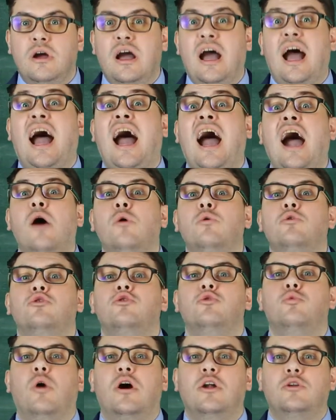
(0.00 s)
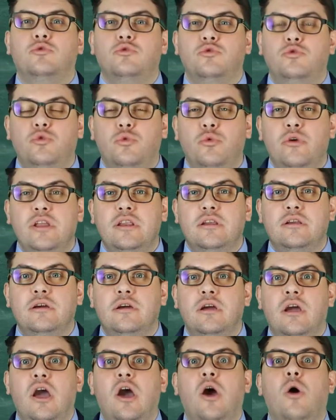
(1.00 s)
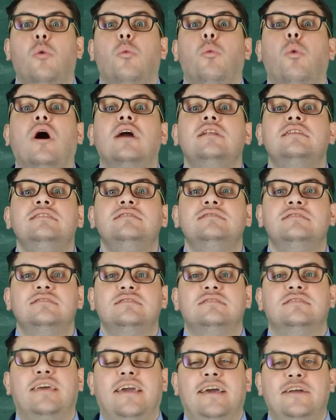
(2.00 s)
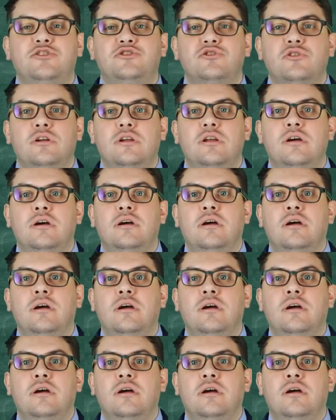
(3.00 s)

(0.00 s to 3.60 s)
how you want to do it, what is the schedule,